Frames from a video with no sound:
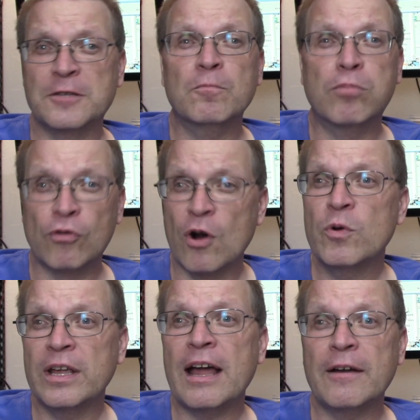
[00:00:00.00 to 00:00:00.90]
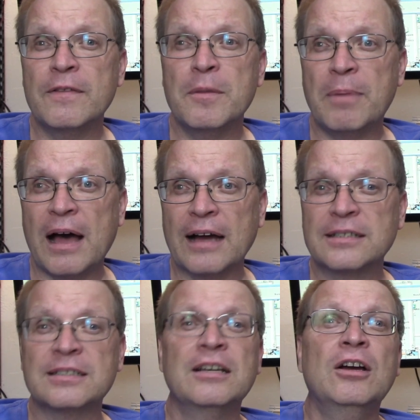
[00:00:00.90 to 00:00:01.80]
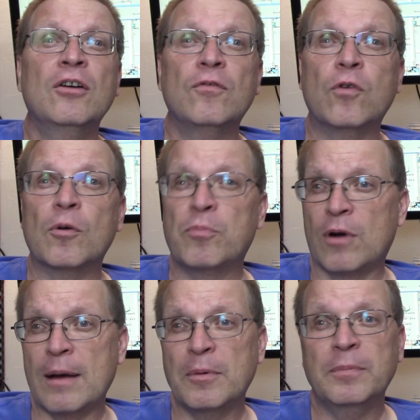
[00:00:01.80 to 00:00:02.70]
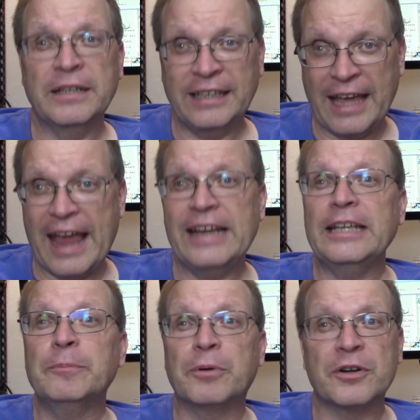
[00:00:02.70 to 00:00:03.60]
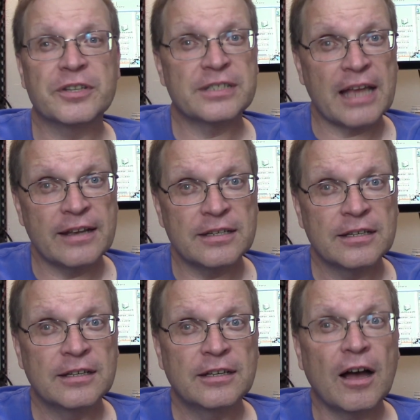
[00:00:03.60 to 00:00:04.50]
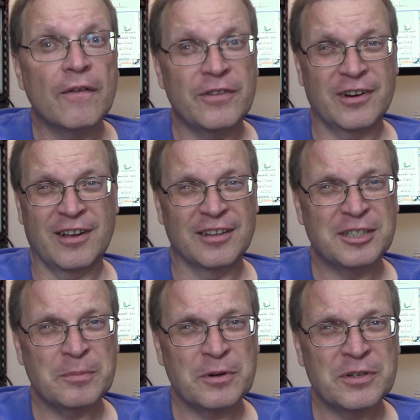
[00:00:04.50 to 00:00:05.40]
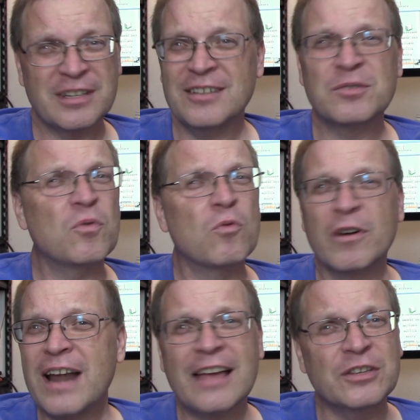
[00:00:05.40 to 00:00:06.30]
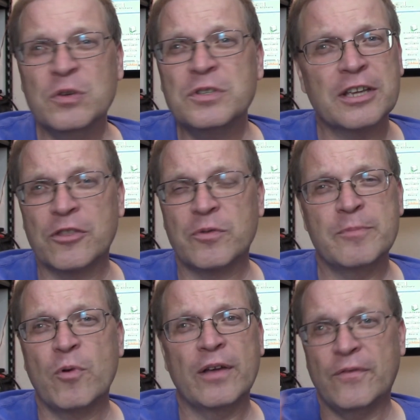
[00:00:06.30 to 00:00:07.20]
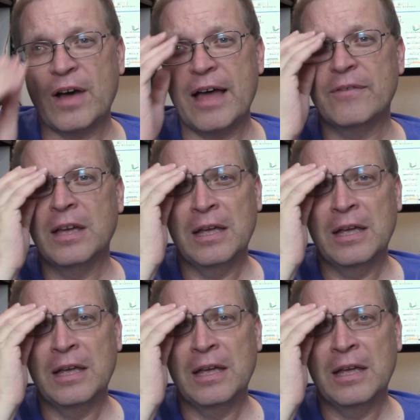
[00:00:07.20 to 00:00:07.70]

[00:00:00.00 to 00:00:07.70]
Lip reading: broken out of the box for probably 80% of their customers, because we're not using 3.5